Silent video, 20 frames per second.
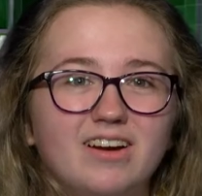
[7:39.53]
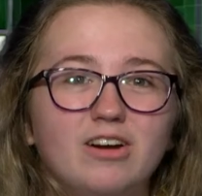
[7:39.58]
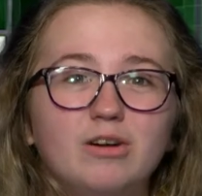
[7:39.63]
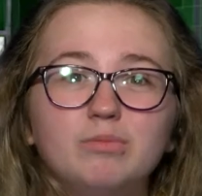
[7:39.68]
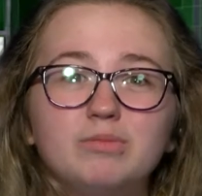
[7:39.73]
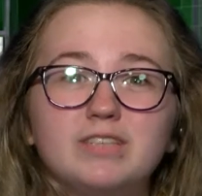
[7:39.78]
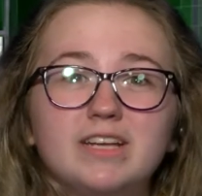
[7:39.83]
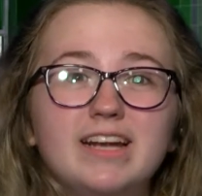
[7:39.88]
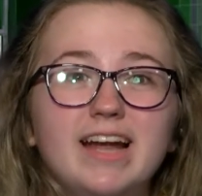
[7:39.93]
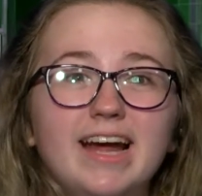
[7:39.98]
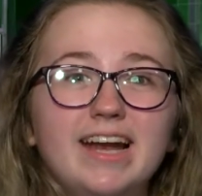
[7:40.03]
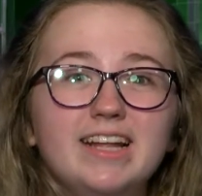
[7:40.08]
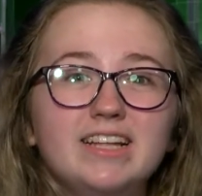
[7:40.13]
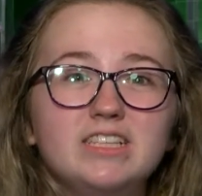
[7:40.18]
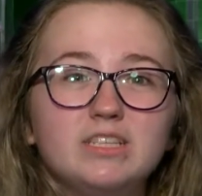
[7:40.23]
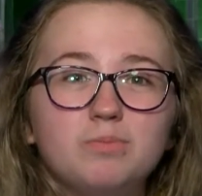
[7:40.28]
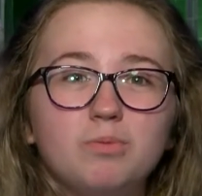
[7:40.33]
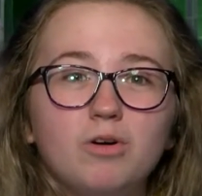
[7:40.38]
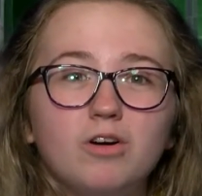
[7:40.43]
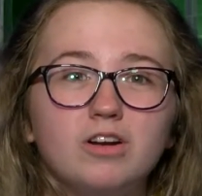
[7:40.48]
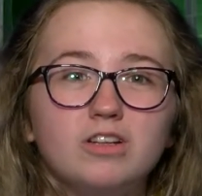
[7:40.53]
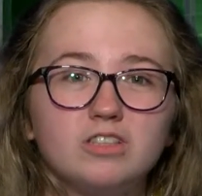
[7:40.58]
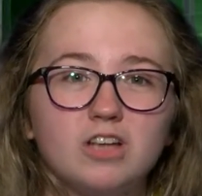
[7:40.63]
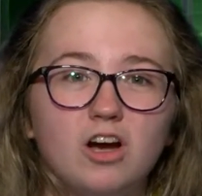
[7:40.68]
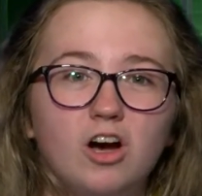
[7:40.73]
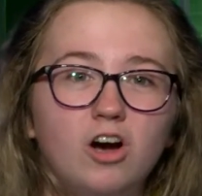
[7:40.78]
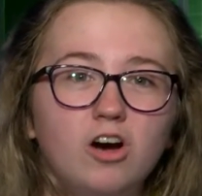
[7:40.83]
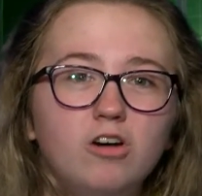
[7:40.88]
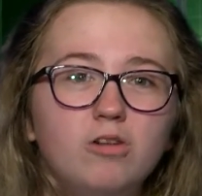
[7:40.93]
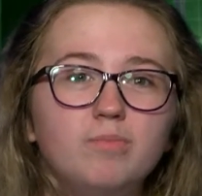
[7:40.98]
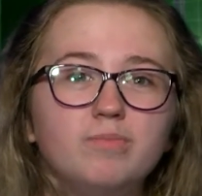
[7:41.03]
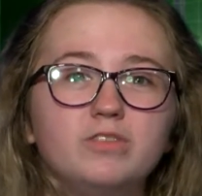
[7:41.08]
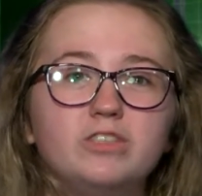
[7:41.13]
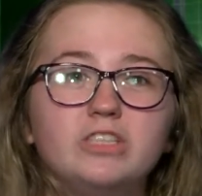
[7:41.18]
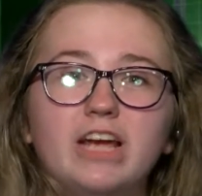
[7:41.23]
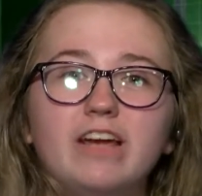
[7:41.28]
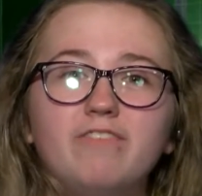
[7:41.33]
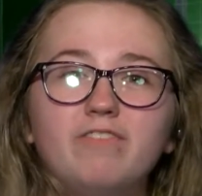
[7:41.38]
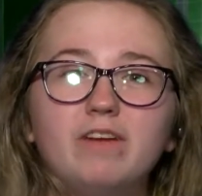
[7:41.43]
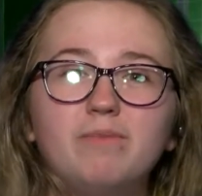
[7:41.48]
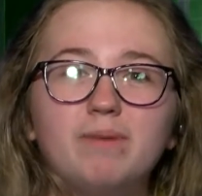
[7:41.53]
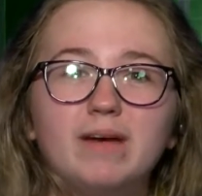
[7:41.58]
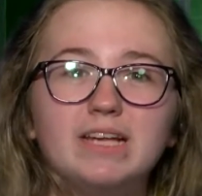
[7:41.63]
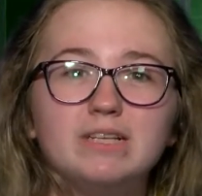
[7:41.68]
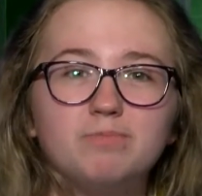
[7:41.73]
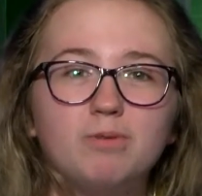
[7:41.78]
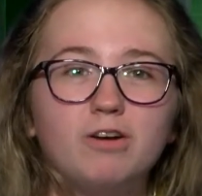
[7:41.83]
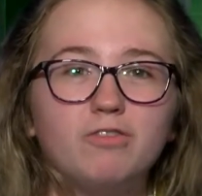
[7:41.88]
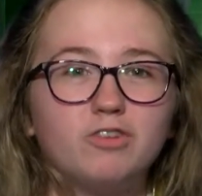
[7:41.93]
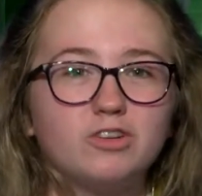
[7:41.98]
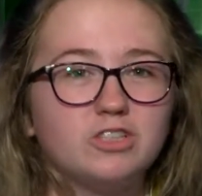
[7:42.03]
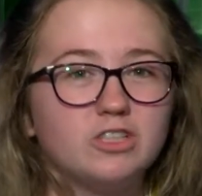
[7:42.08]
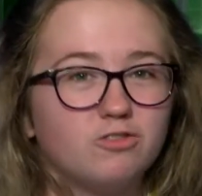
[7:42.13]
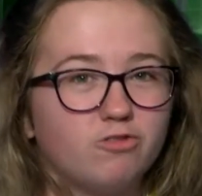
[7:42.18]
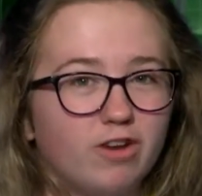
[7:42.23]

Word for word: Oh, tonight in sports, home JV baseball versus